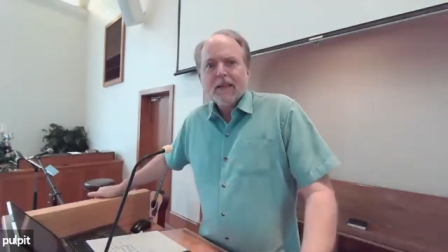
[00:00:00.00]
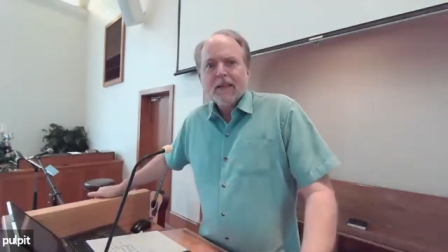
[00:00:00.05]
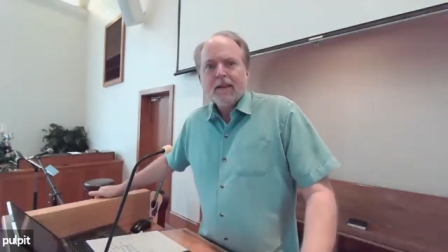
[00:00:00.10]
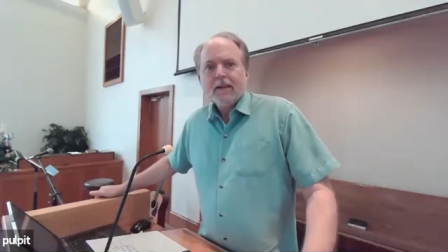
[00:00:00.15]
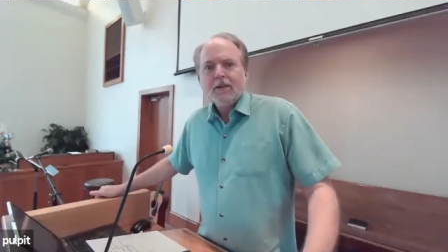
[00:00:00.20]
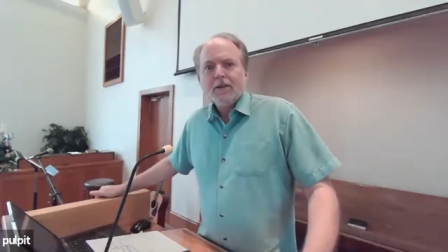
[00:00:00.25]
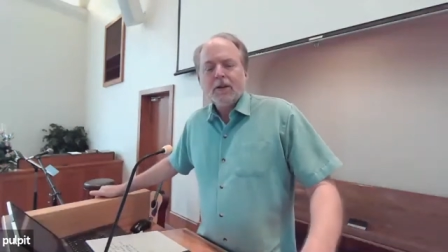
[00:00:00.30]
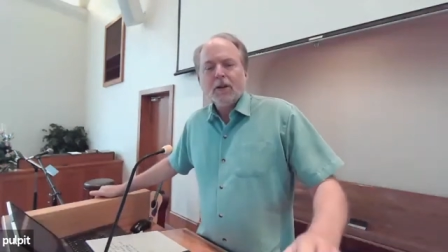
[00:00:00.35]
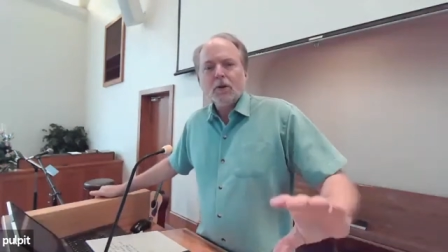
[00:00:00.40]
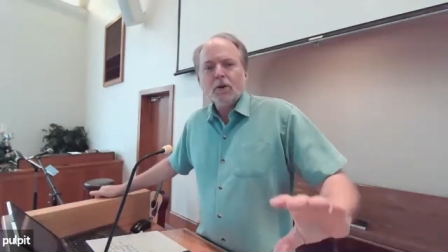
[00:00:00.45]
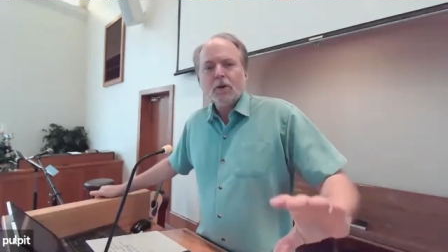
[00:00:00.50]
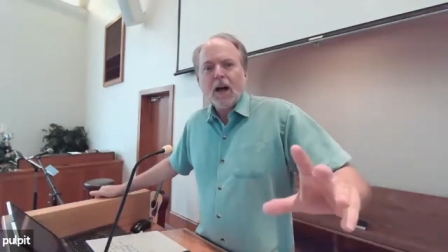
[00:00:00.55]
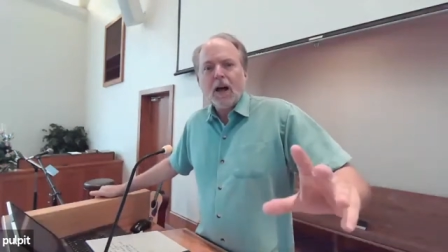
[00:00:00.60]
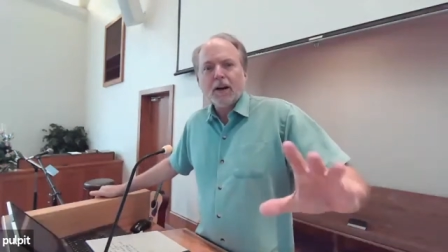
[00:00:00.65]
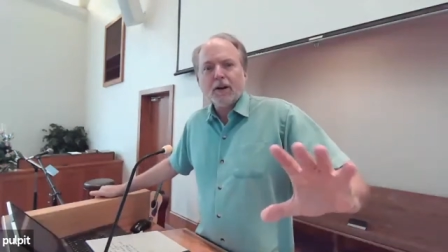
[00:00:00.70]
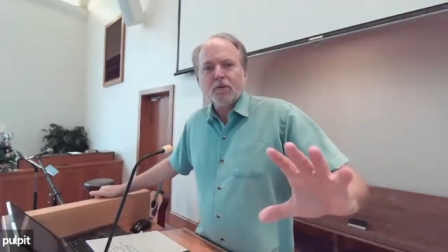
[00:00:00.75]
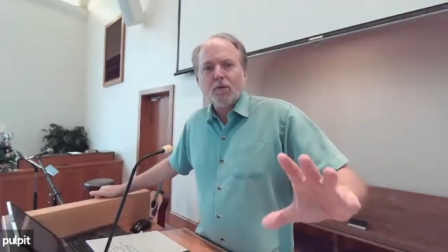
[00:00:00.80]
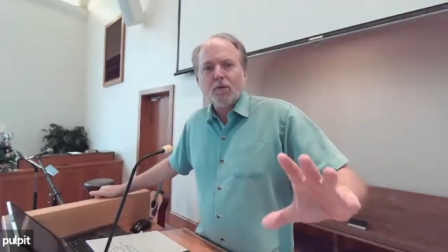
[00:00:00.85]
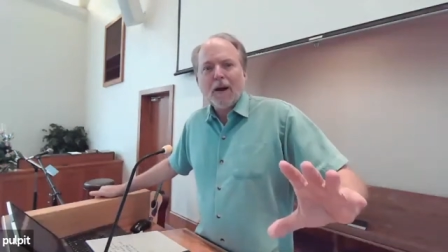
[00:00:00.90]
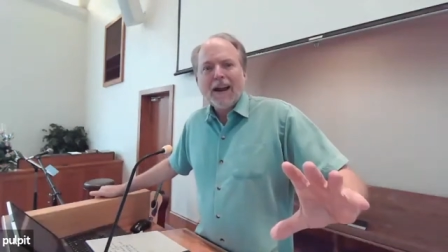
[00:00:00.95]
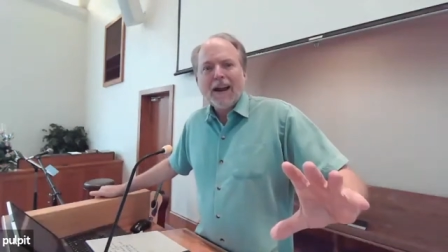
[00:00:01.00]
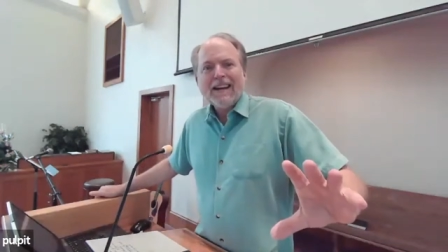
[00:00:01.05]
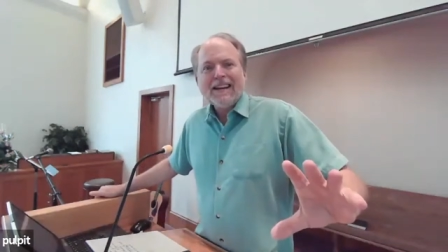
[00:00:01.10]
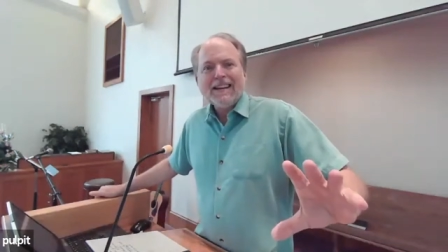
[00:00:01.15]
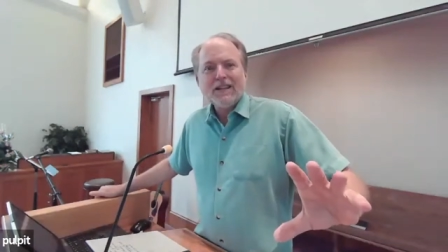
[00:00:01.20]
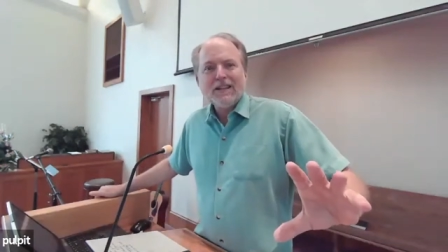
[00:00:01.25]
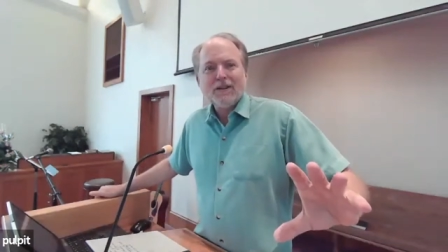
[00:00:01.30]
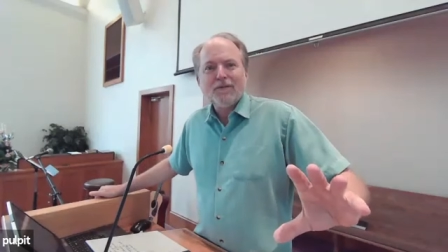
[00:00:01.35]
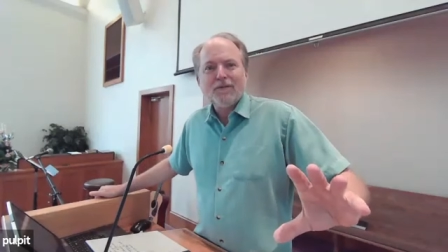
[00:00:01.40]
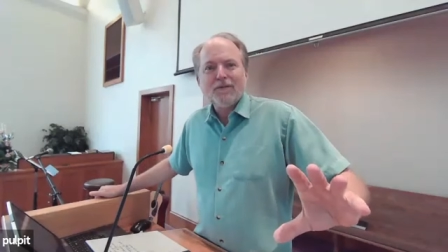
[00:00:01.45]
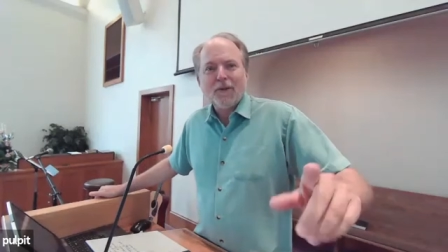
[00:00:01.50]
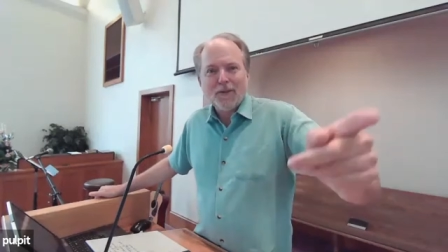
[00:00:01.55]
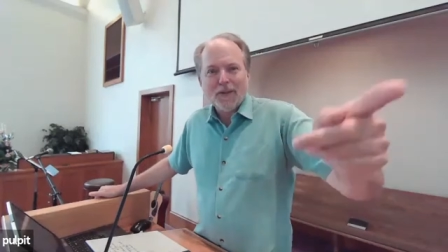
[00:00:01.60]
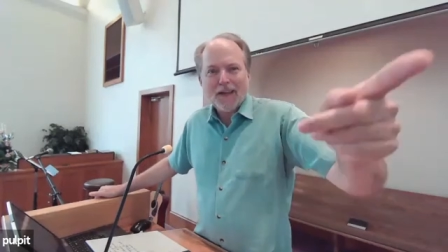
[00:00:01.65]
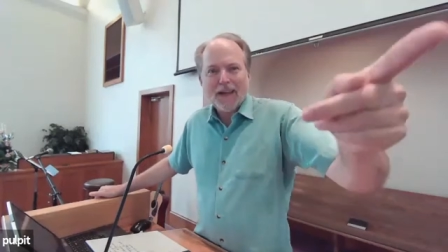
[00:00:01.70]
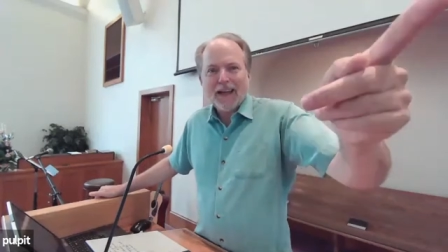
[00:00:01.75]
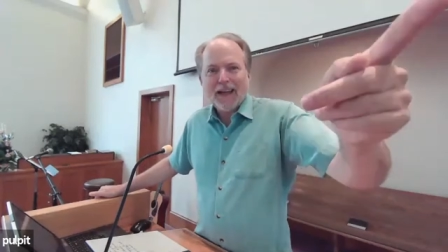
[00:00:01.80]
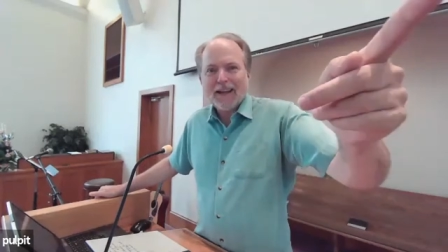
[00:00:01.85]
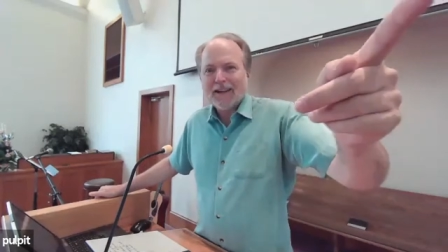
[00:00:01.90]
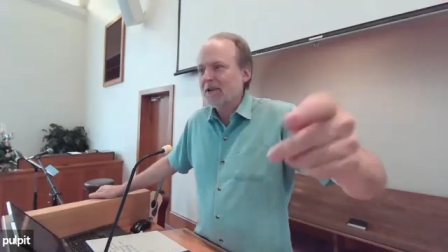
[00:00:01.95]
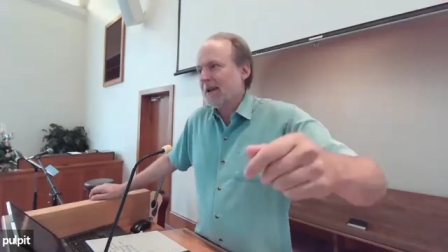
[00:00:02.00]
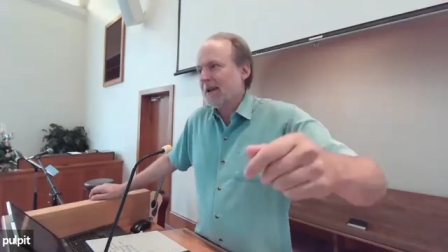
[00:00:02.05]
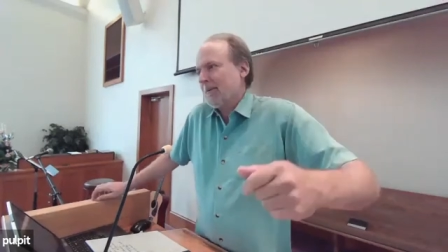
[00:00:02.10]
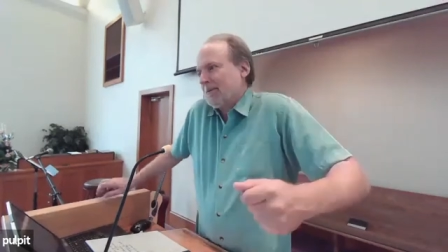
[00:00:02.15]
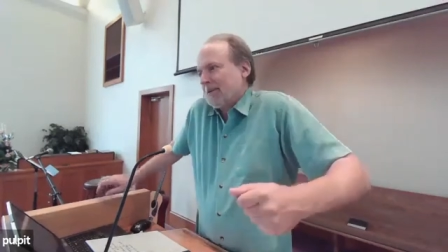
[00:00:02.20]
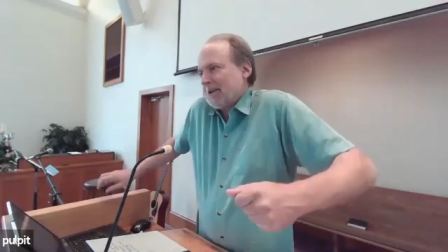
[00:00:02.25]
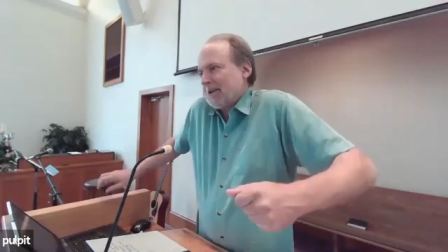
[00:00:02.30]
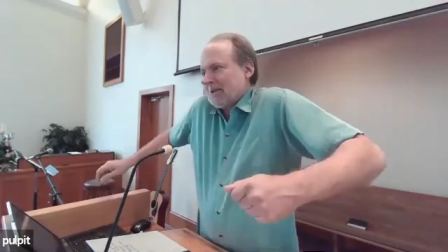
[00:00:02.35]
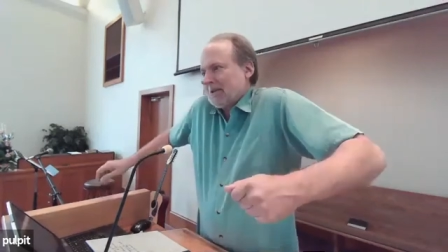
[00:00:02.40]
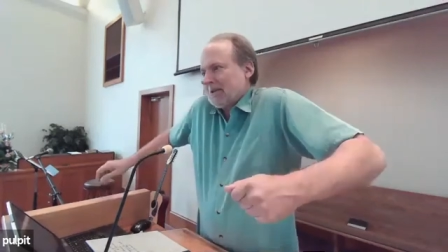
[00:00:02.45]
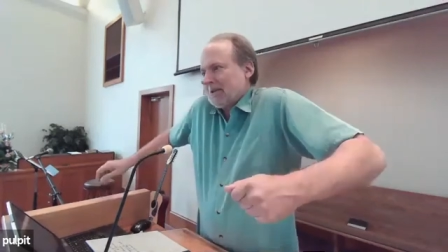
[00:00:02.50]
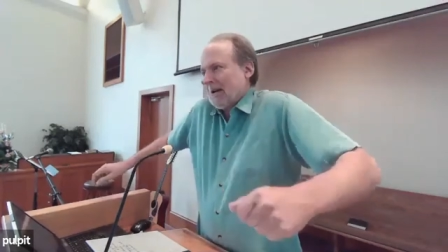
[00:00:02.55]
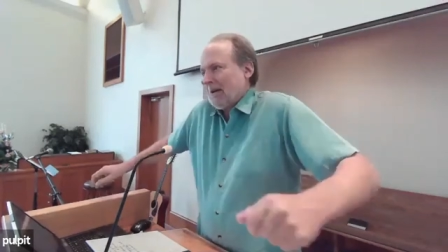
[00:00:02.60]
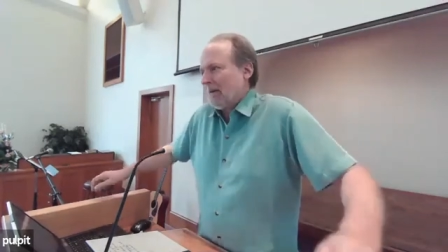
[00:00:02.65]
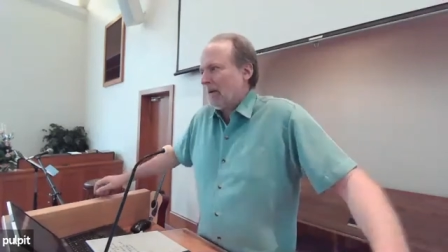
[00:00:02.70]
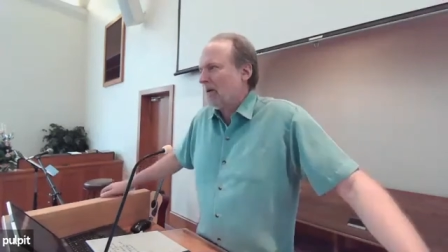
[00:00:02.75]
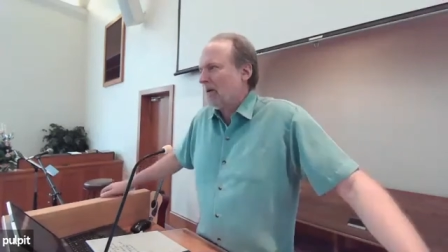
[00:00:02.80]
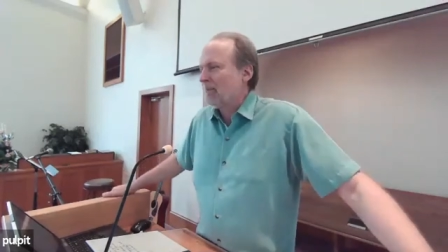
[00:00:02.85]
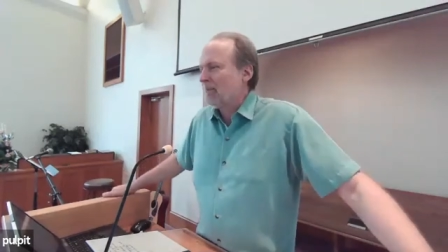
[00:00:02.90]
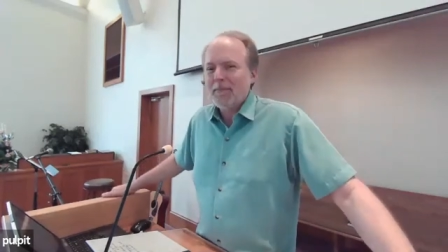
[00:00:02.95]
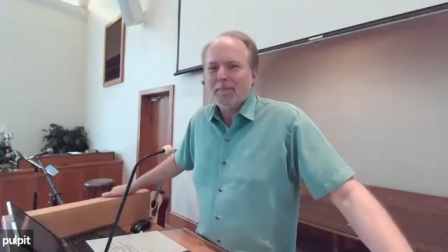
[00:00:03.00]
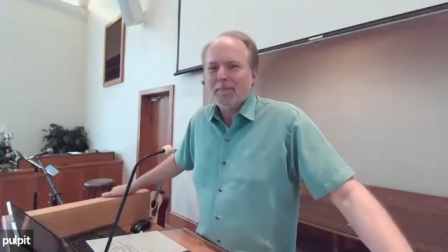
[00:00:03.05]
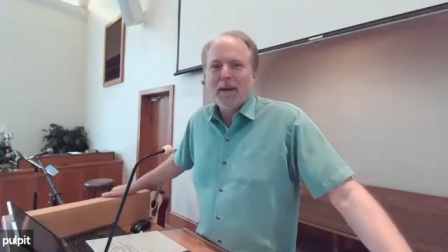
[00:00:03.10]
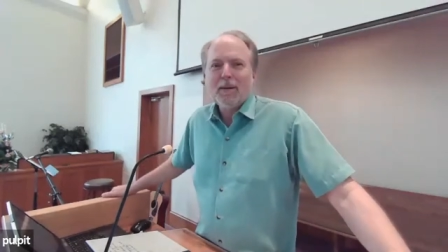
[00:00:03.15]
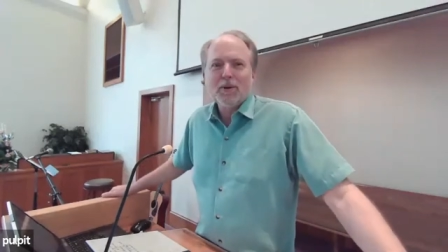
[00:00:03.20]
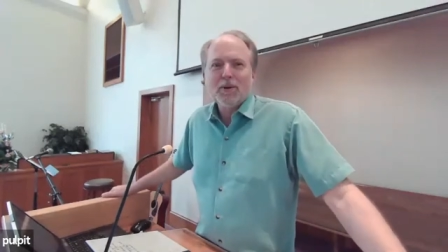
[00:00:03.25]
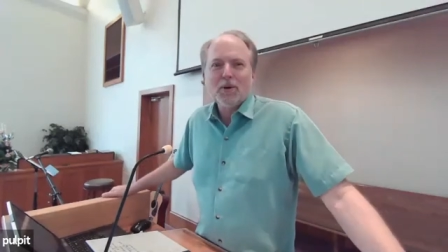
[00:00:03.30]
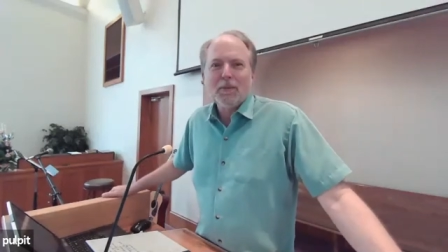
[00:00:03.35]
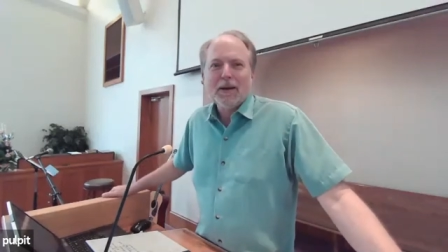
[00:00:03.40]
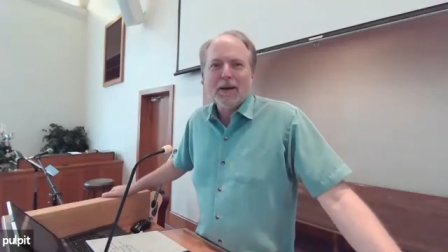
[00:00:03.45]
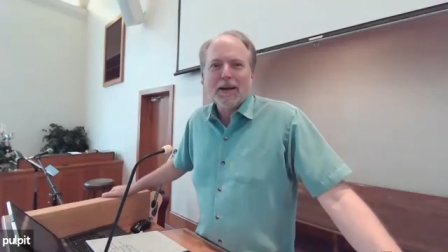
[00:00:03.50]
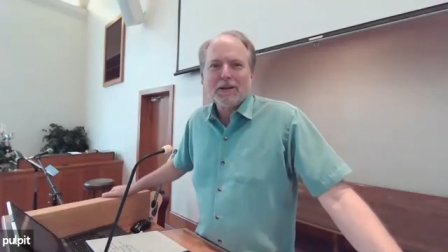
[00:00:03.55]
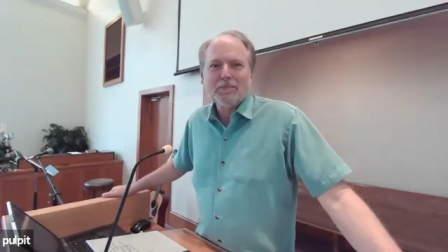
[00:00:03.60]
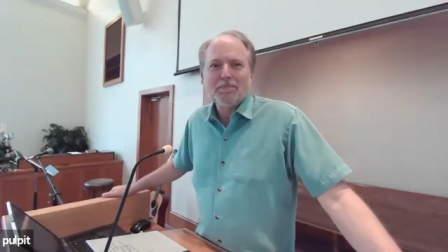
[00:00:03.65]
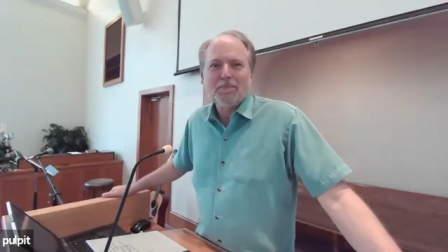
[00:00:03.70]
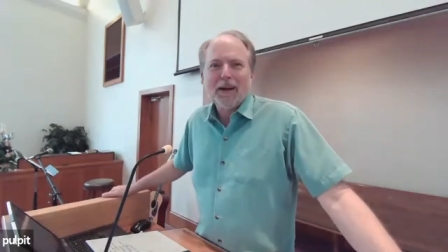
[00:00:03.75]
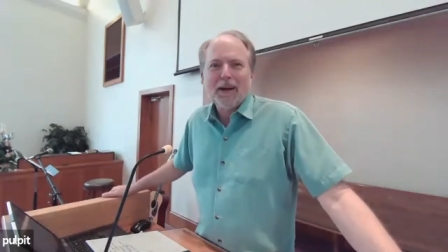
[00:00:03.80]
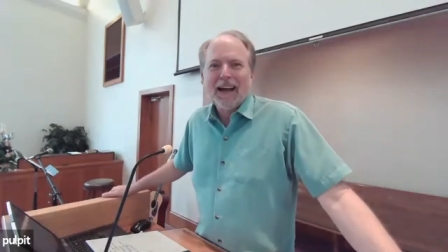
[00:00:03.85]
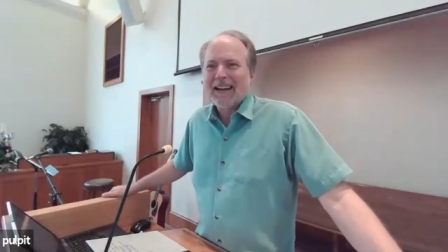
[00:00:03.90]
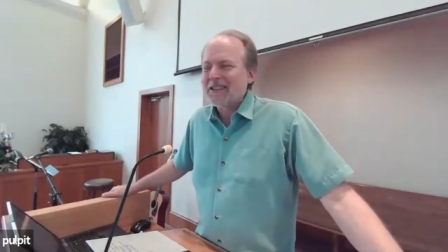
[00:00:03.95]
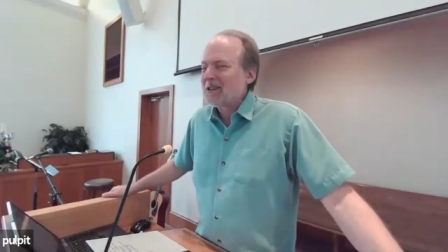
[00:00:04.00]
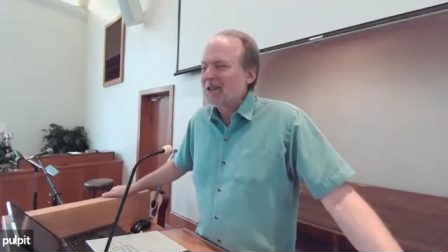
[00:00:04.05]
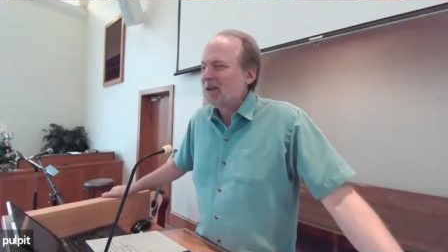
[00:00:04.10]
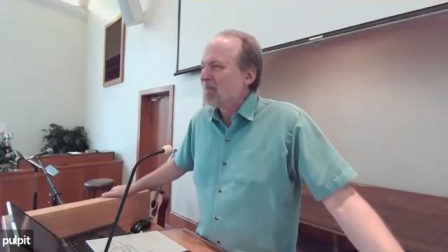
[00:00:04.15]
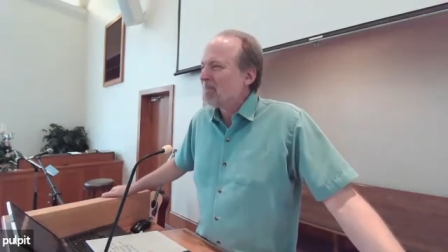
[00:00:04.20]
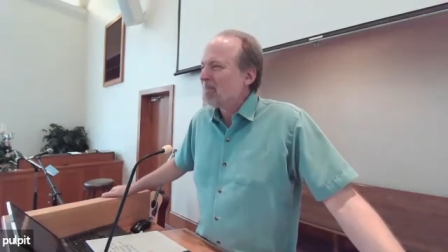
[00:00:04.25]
You know, God arranged for that. Sam says, I don't know. Maybe you'll make some pies.